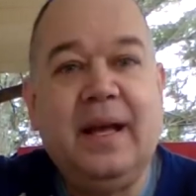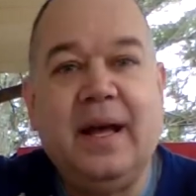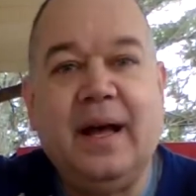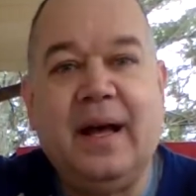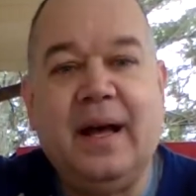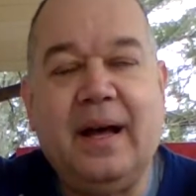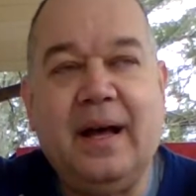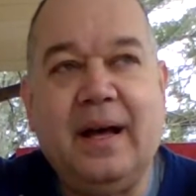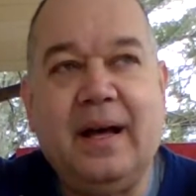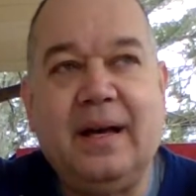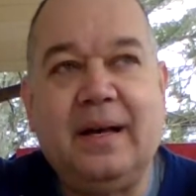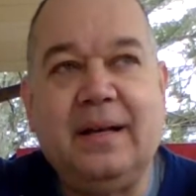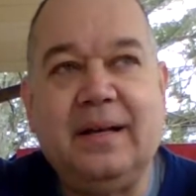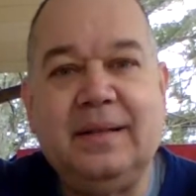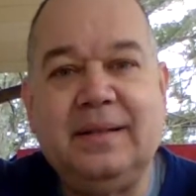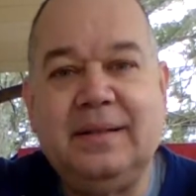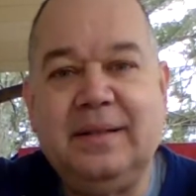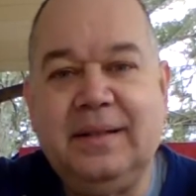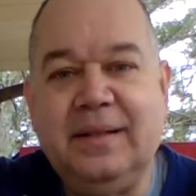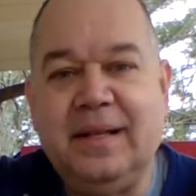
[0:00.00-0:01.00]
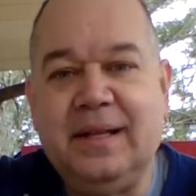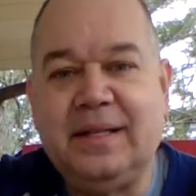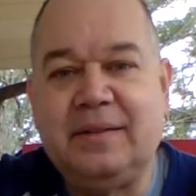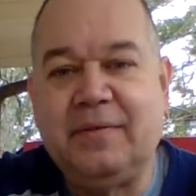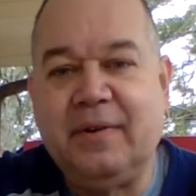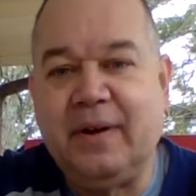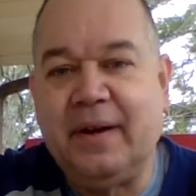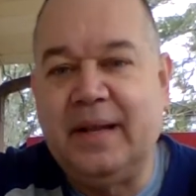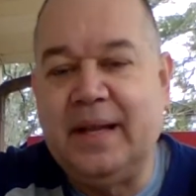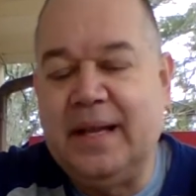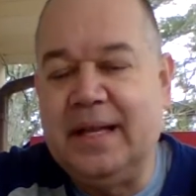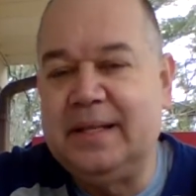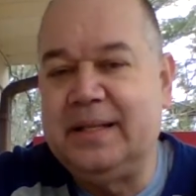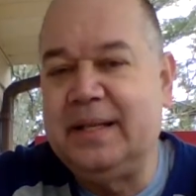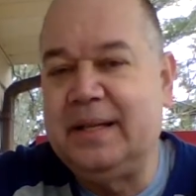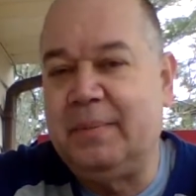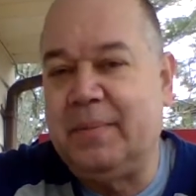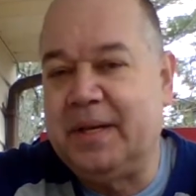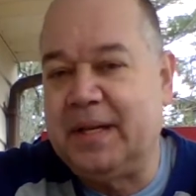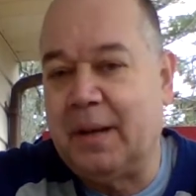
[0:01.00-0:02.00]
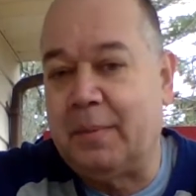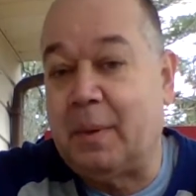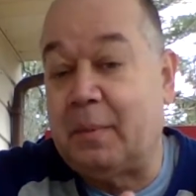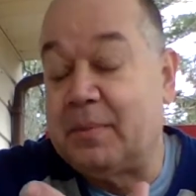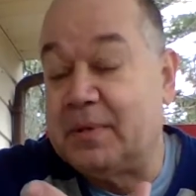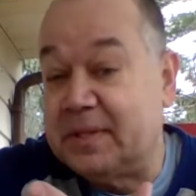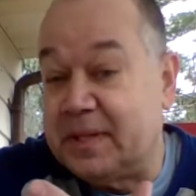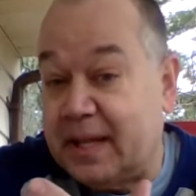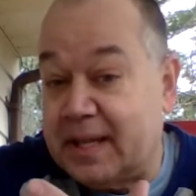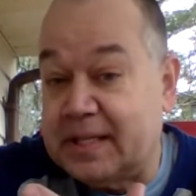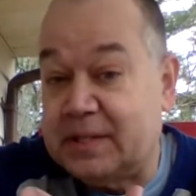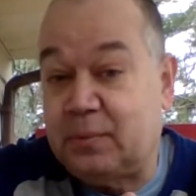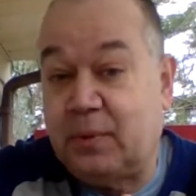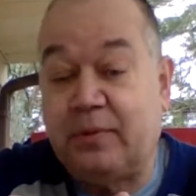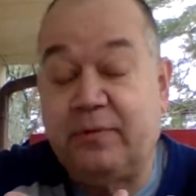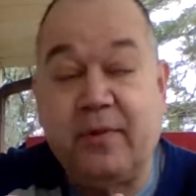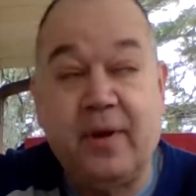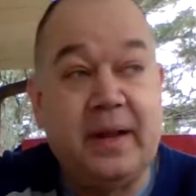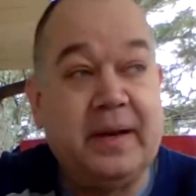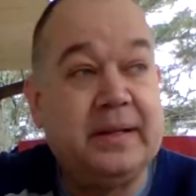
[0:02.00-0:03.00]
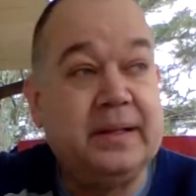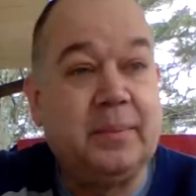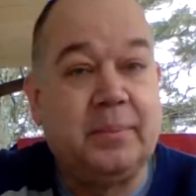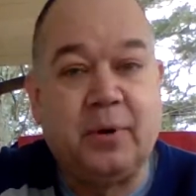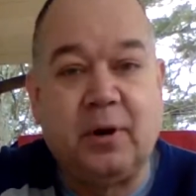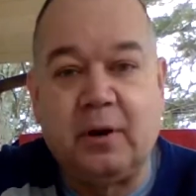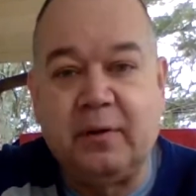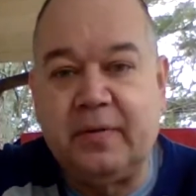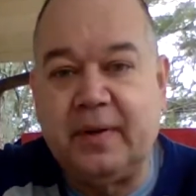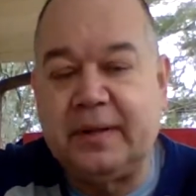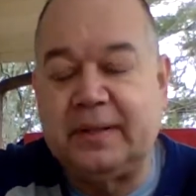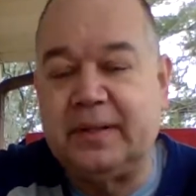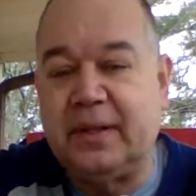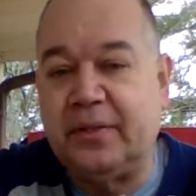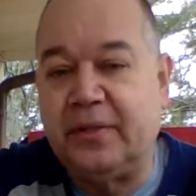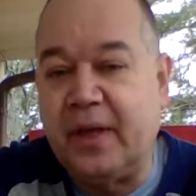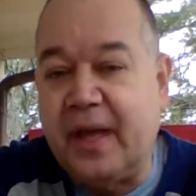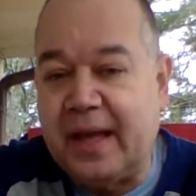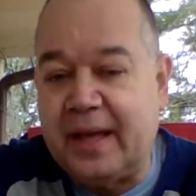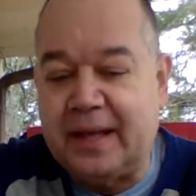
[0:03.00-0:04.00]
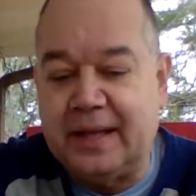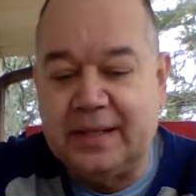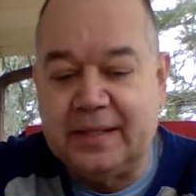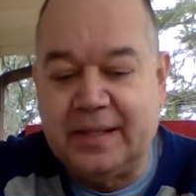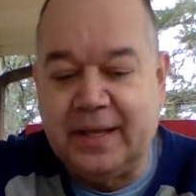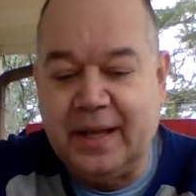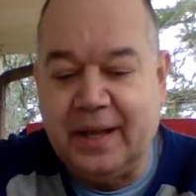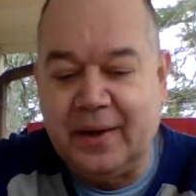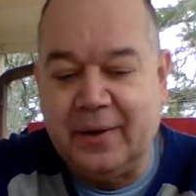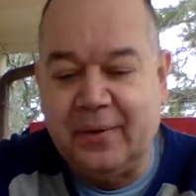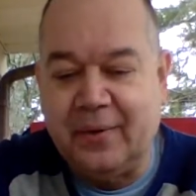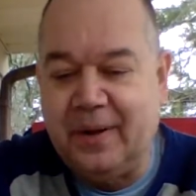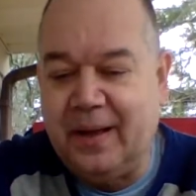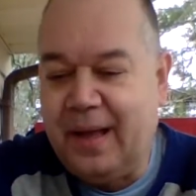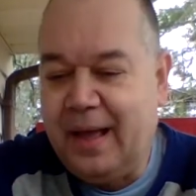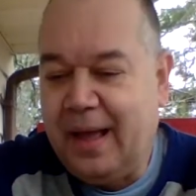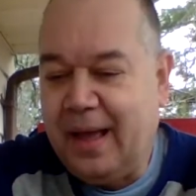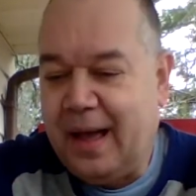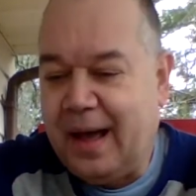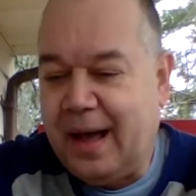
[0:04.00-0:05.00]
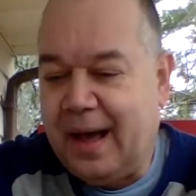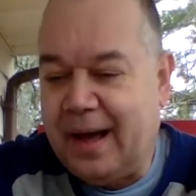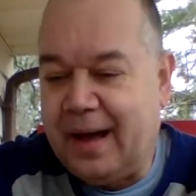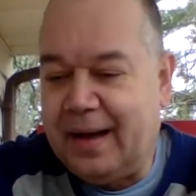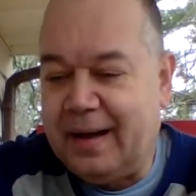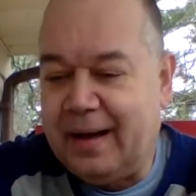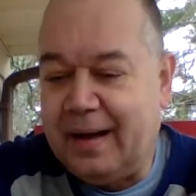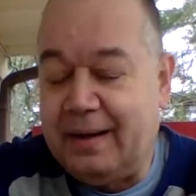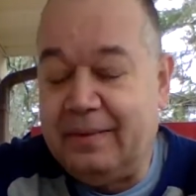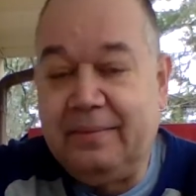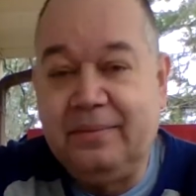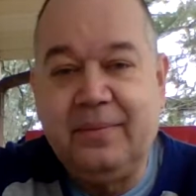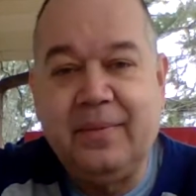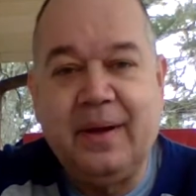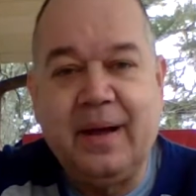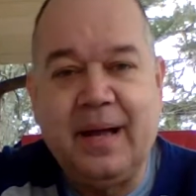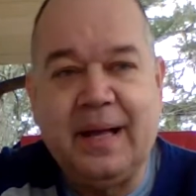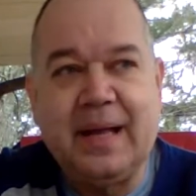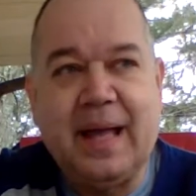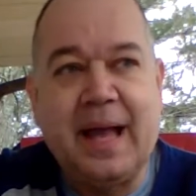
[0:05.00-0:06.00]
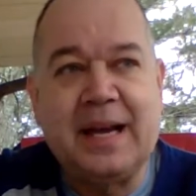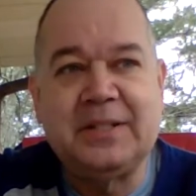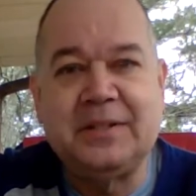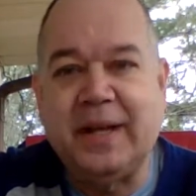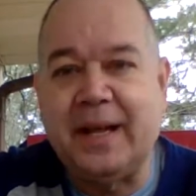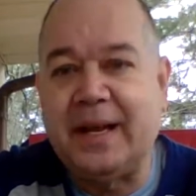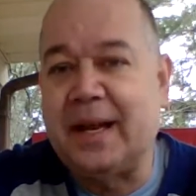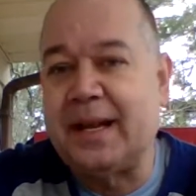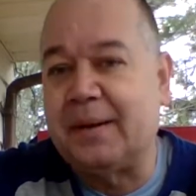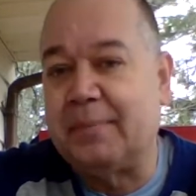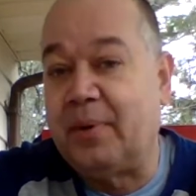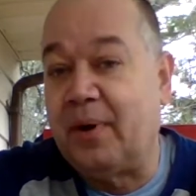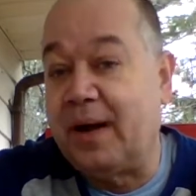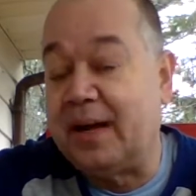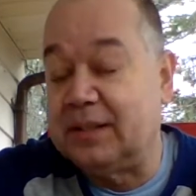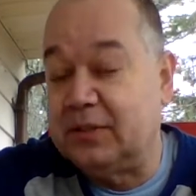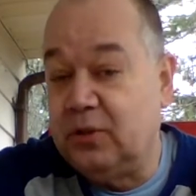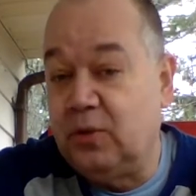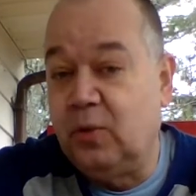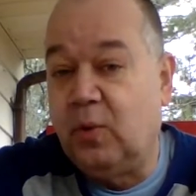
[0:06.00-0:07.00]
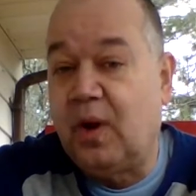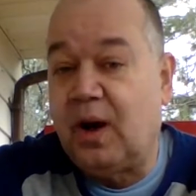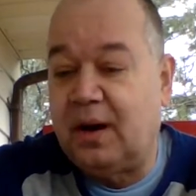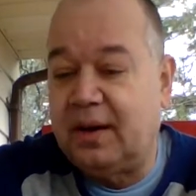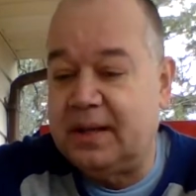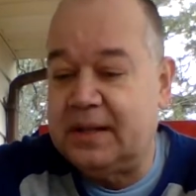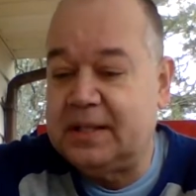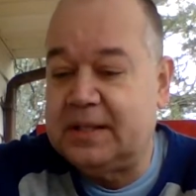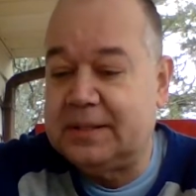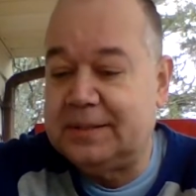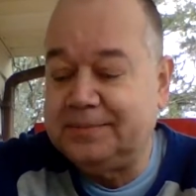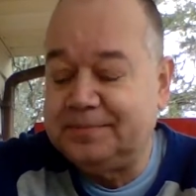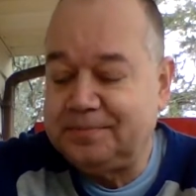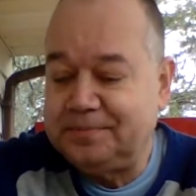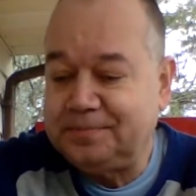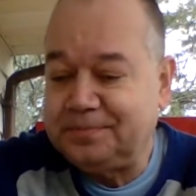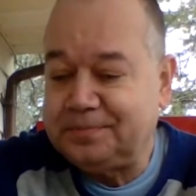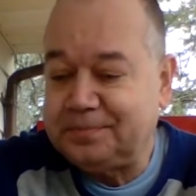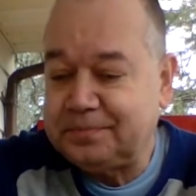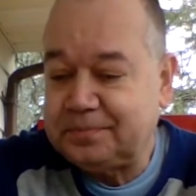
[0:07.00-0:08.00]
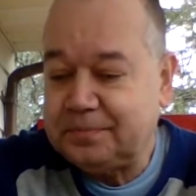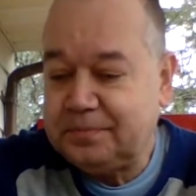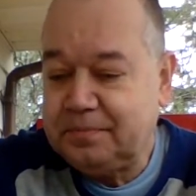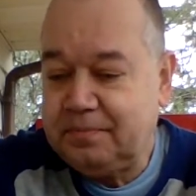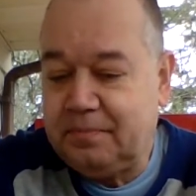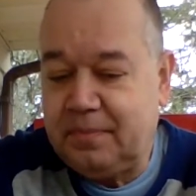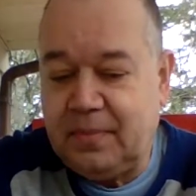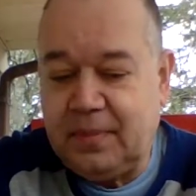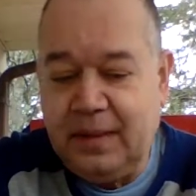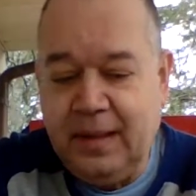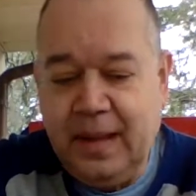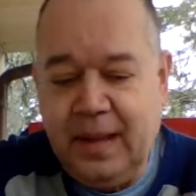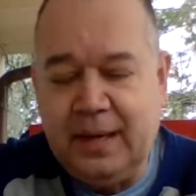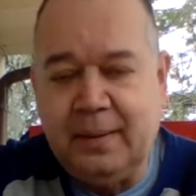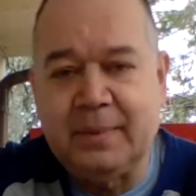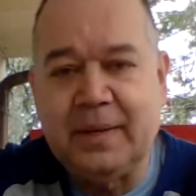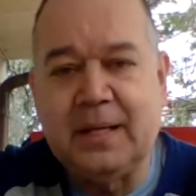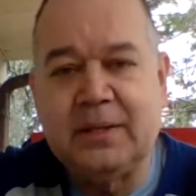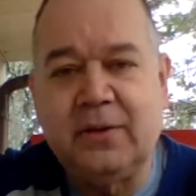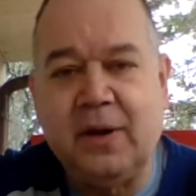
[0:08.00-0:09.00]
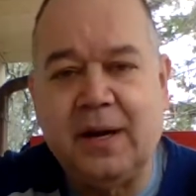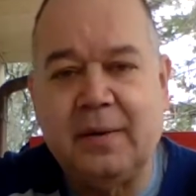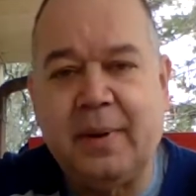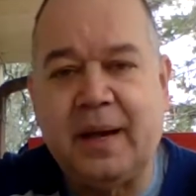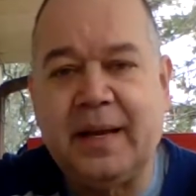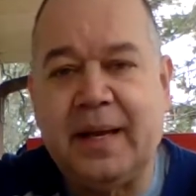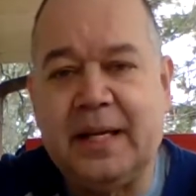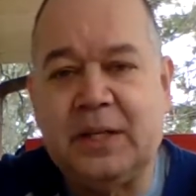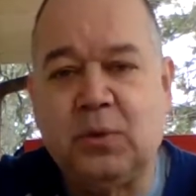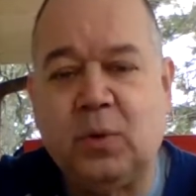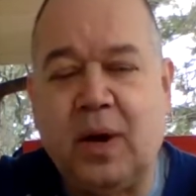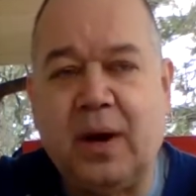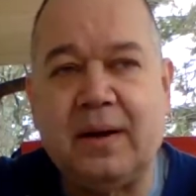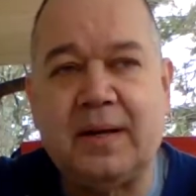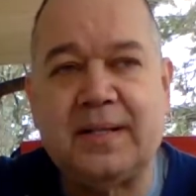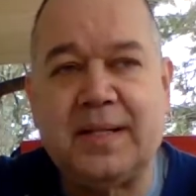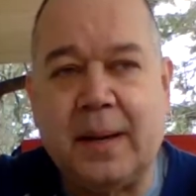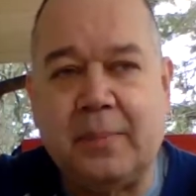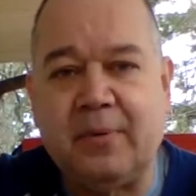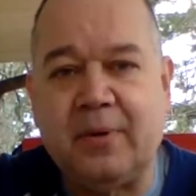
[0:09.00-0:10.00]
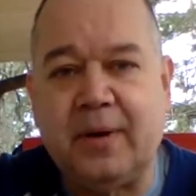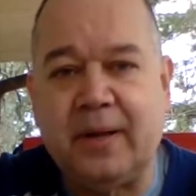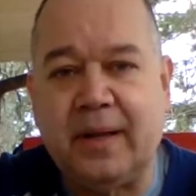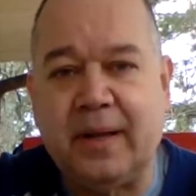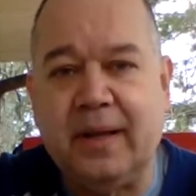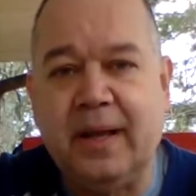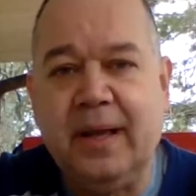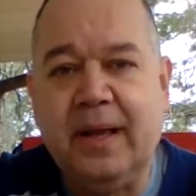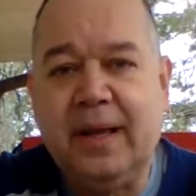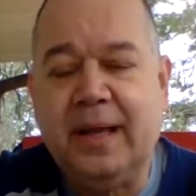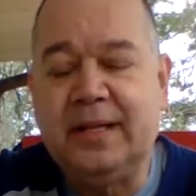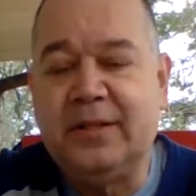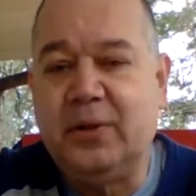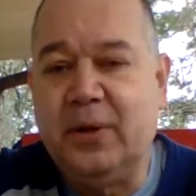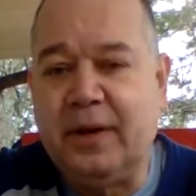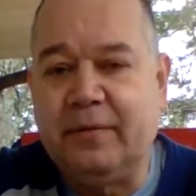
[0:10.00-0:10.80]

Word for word: Uh, it's very easy to become obsessed with finding the perfect thing. So uh, I actually ended up buying two wallets, and I'm going to talk about each wallet separately in two